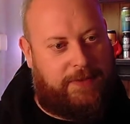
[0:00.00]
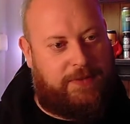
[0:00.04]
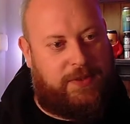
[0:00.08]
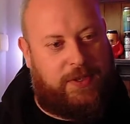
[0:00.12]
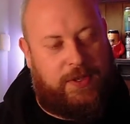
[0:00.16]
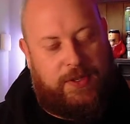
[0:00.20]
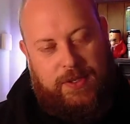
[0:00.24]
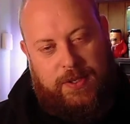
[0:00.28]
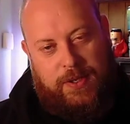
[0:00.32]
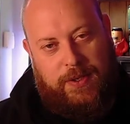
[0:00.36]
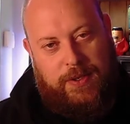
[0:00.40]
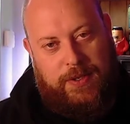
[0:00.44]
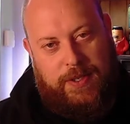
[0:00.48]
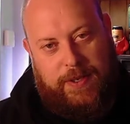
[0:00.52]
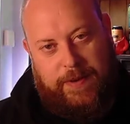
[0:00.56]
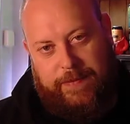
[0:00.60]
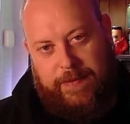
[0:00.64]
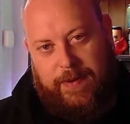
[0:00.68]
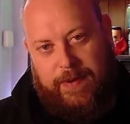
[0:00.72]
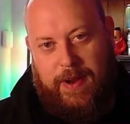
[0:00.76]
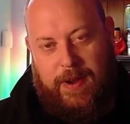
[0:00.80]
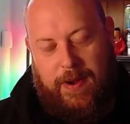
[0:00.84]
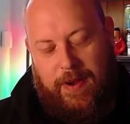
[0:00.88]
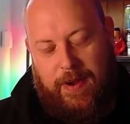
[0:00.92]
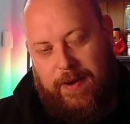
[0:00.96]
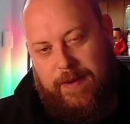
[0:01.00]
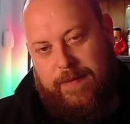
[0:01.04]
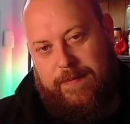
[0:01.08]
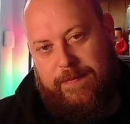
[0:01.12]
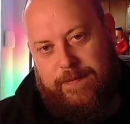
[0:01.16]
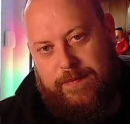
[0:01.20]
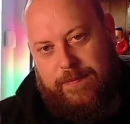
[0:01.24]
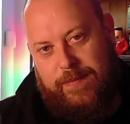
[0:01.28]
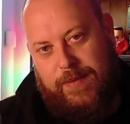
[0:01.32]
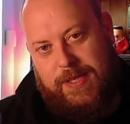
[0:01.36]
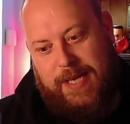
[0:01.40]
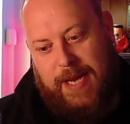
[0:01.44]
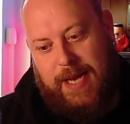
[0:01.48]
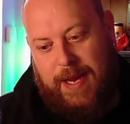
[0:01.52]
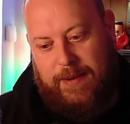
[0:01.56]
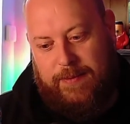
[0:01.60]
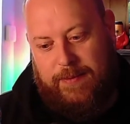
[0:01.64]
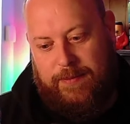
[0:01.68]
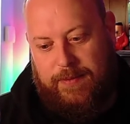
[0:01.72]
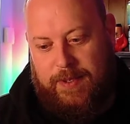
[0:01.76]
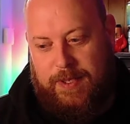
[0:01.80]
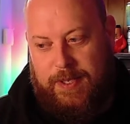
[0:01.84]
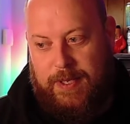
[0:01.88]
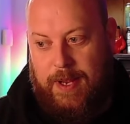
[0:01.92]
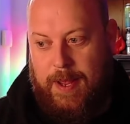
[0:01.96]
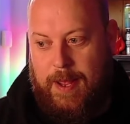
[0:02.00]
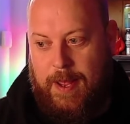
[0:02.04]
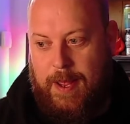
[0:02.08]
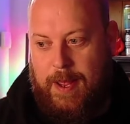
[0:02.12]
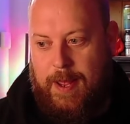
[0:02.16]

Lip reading: gives you two different kind of sounds,